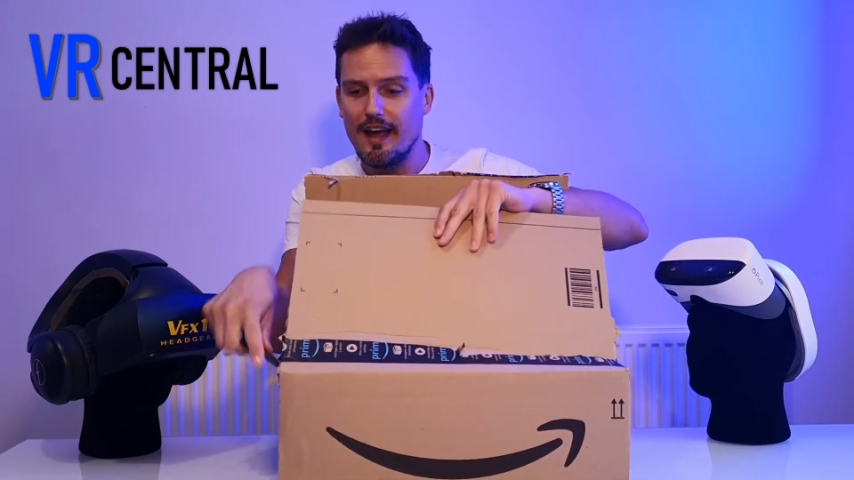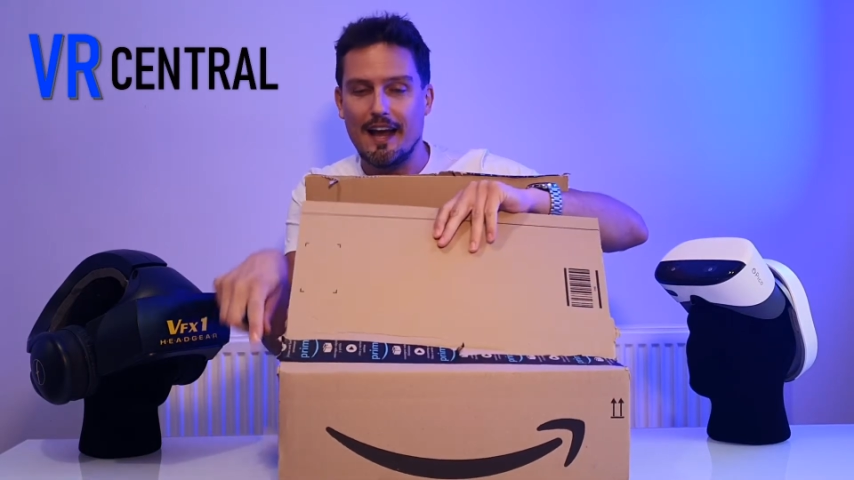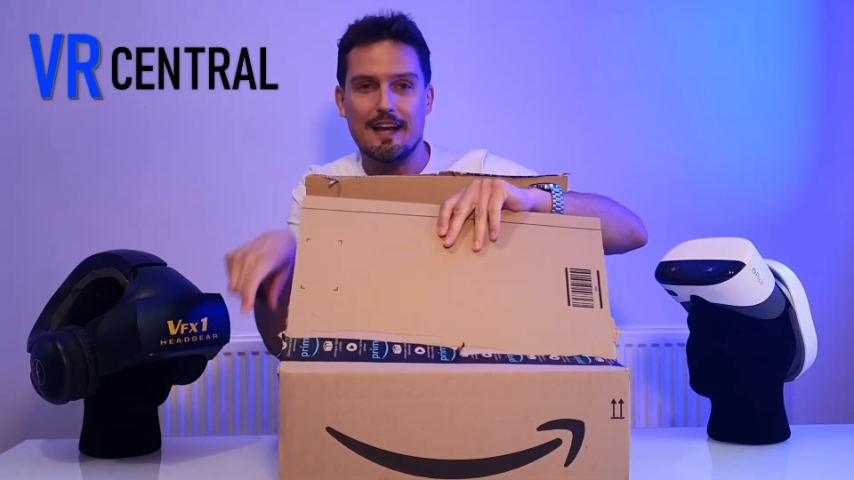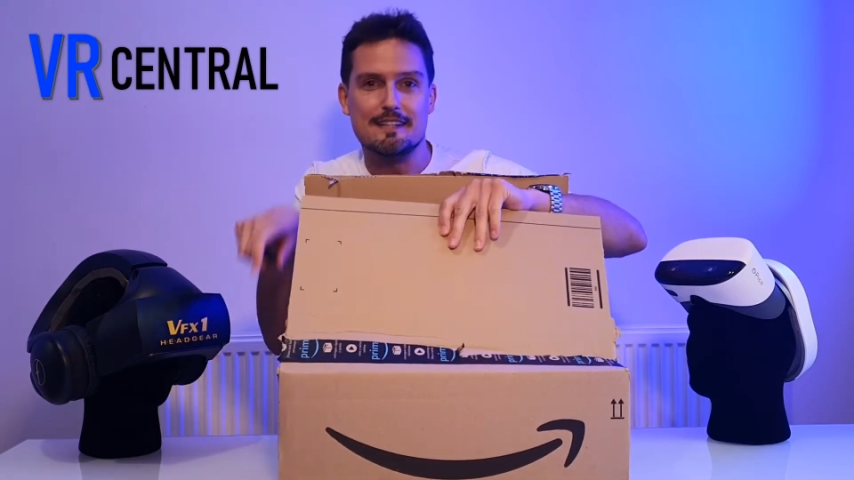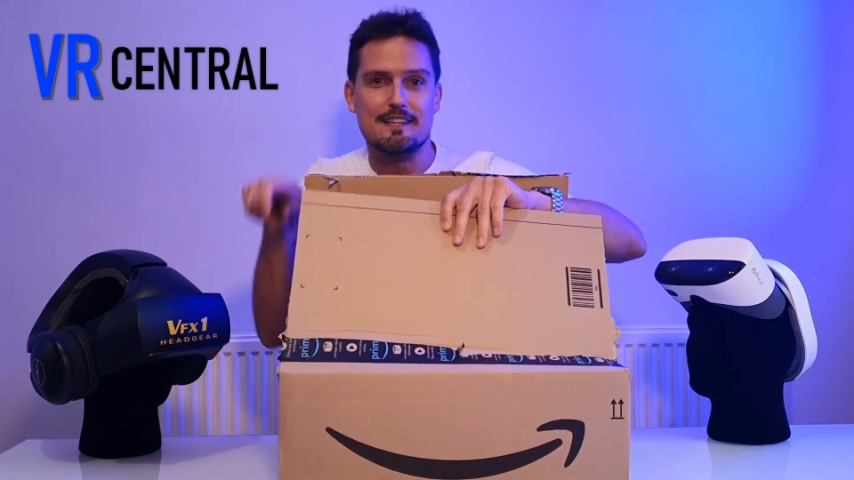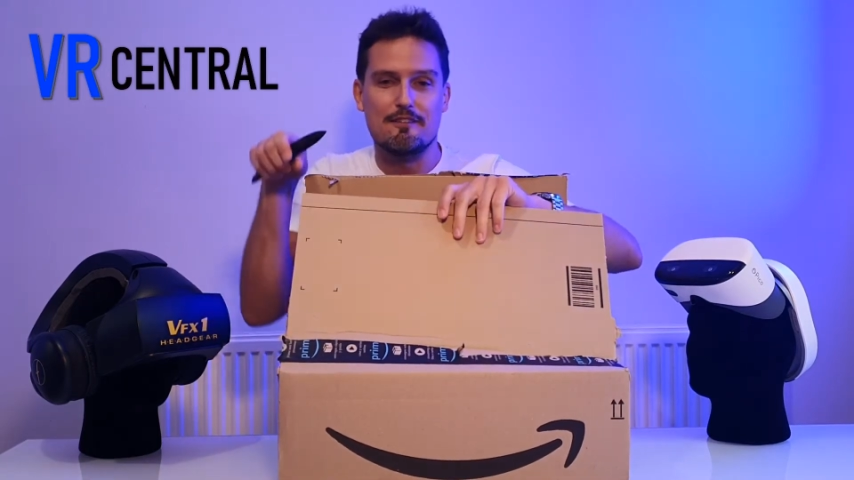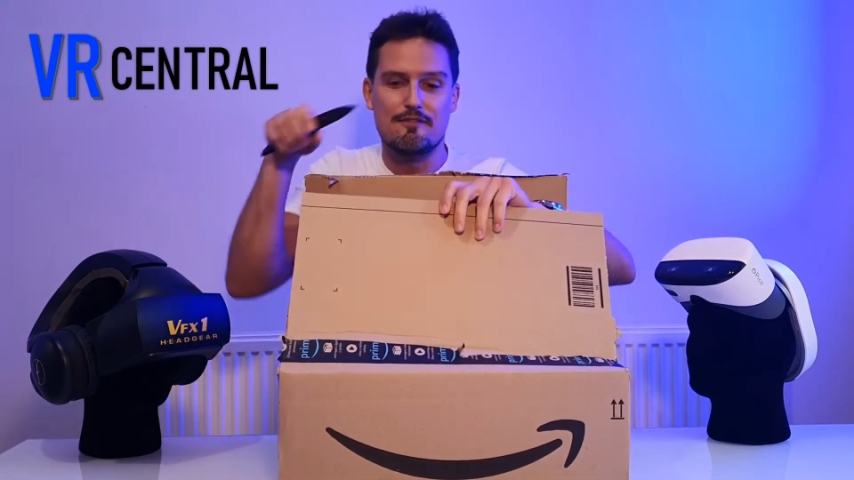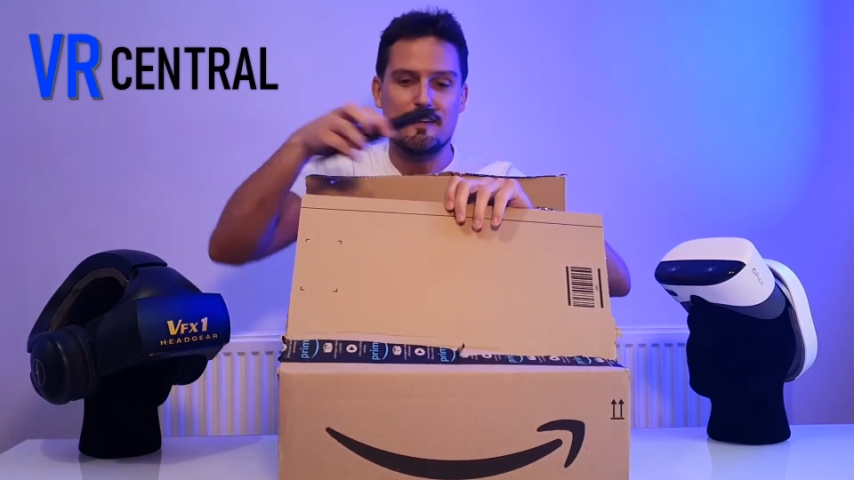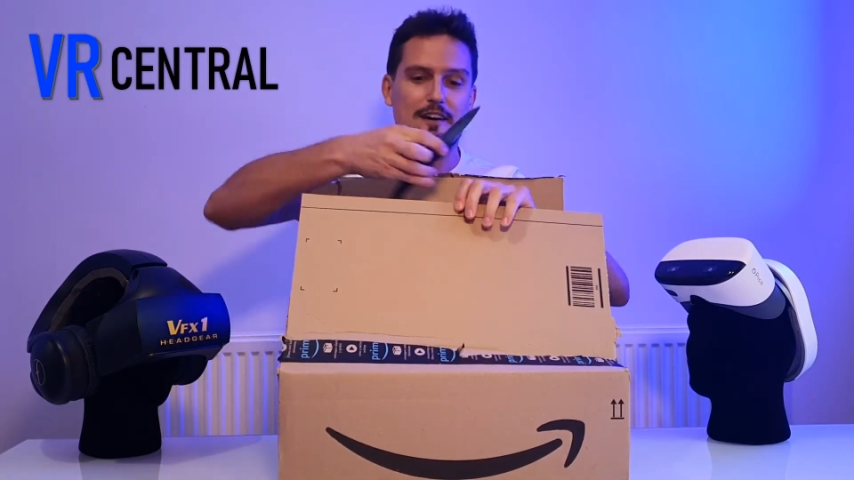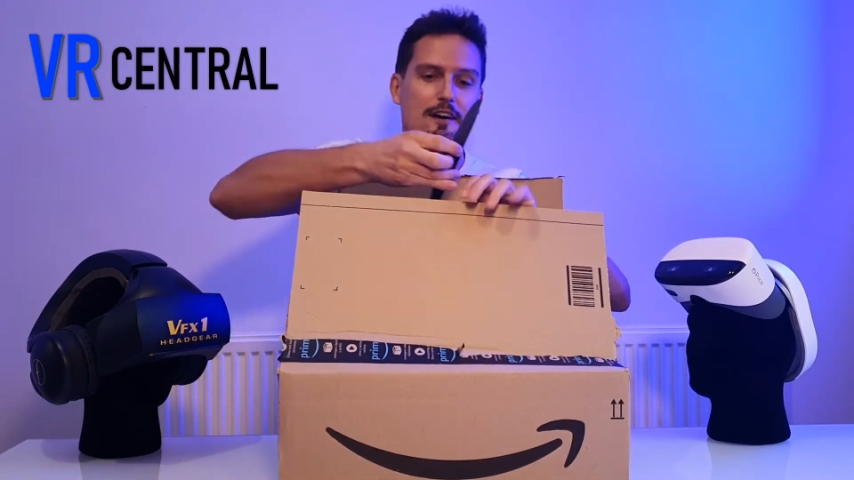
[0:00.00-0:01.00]
as a
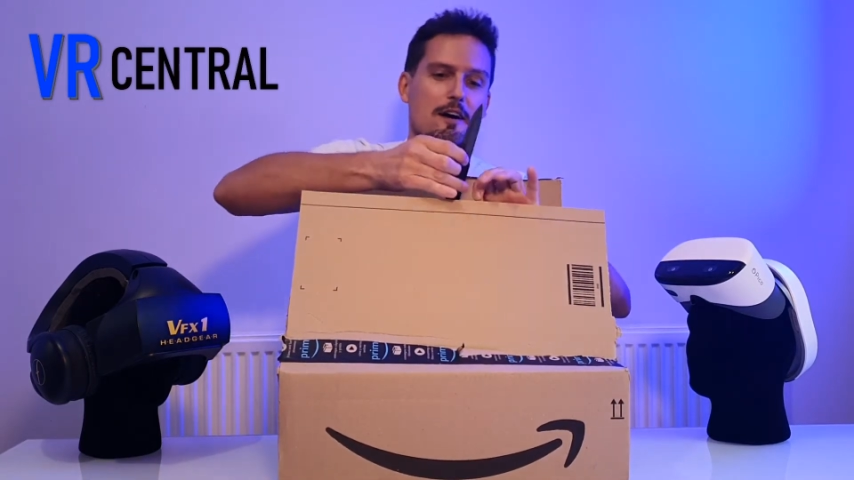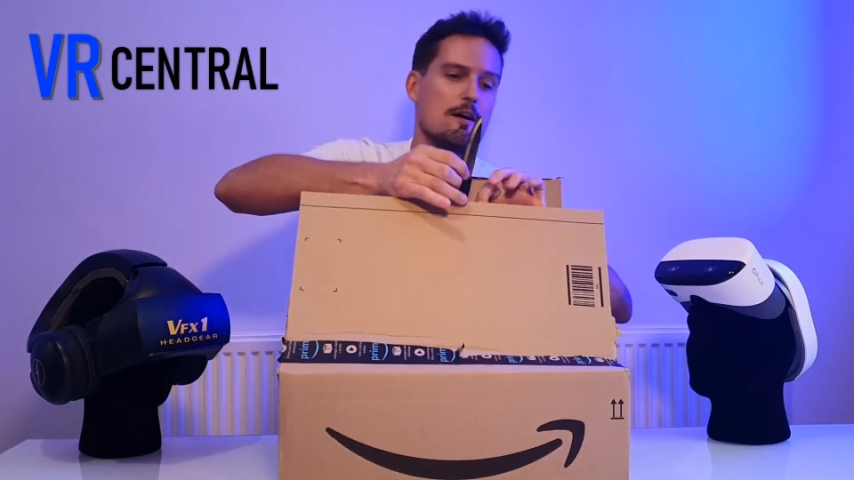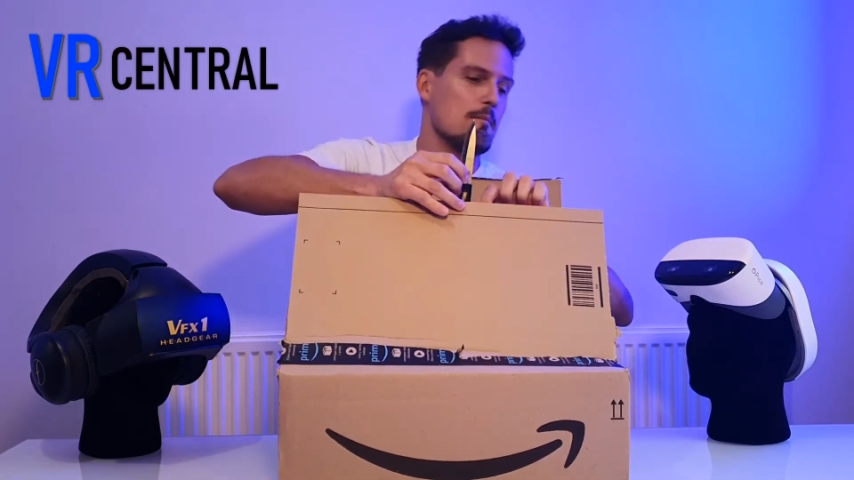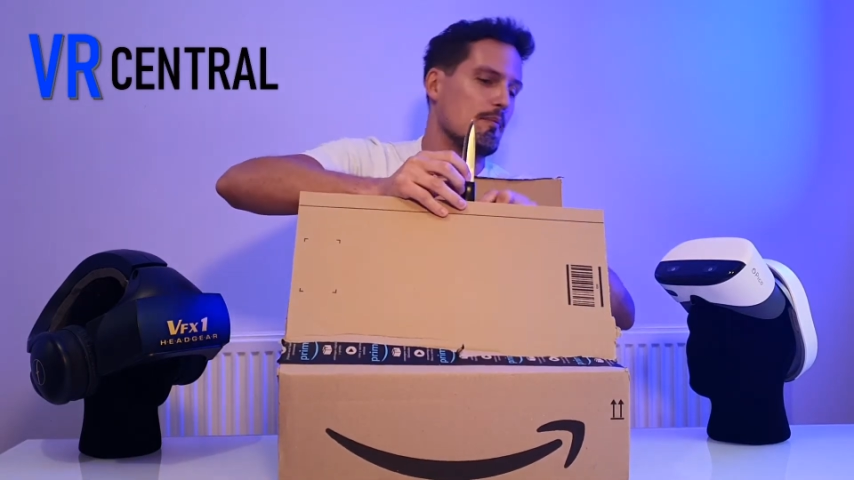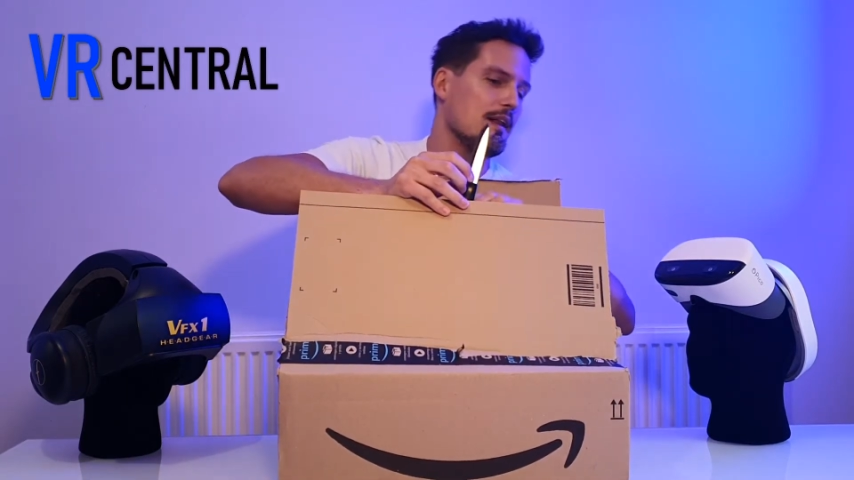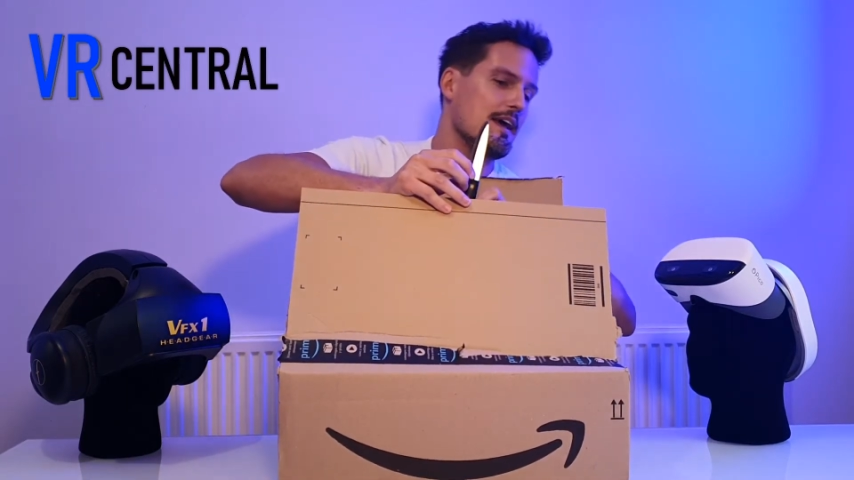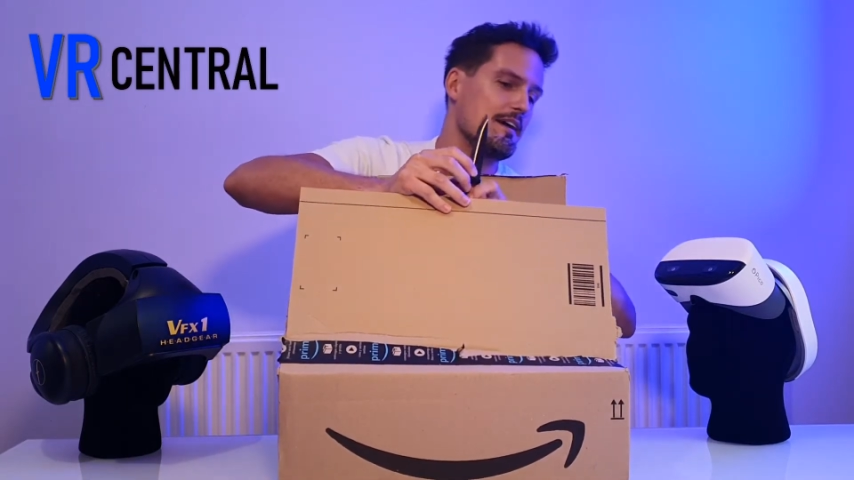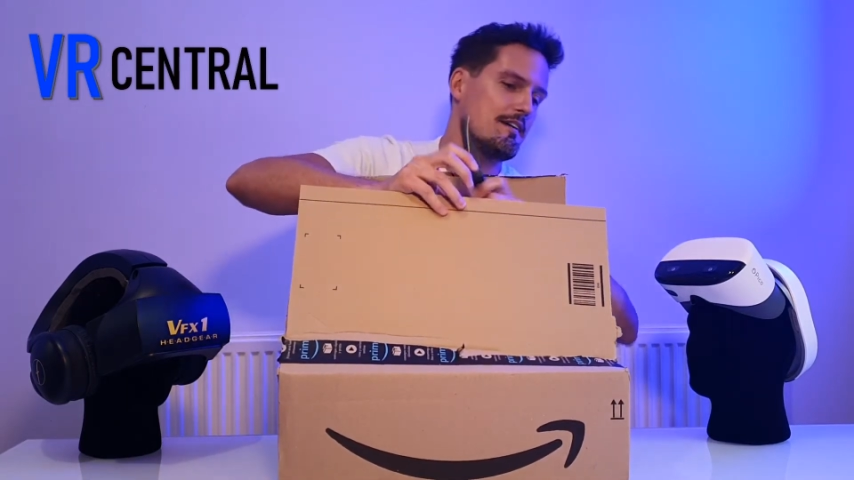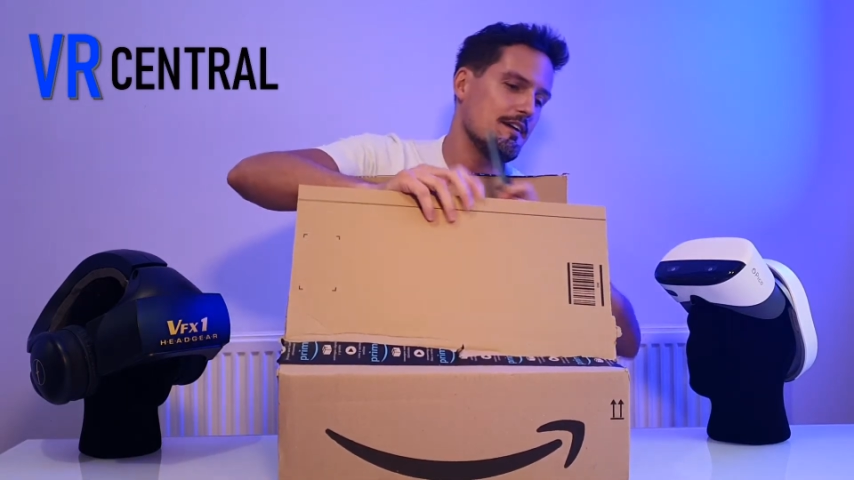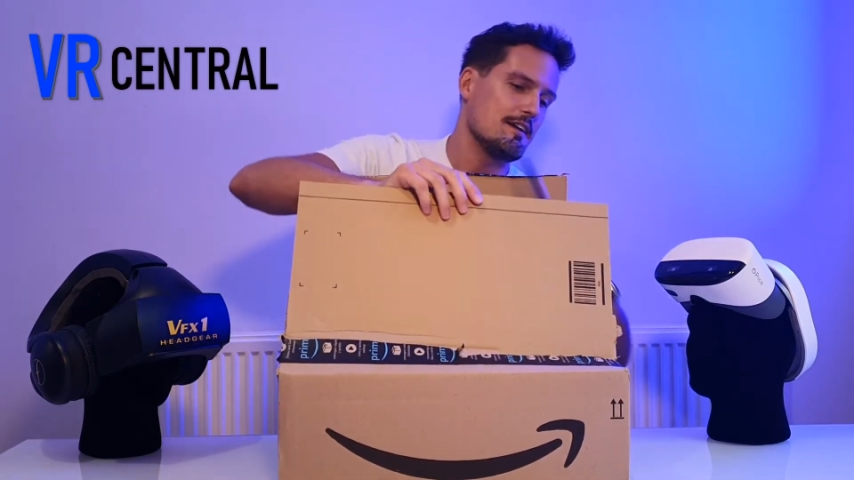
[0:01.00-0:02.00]
VR player,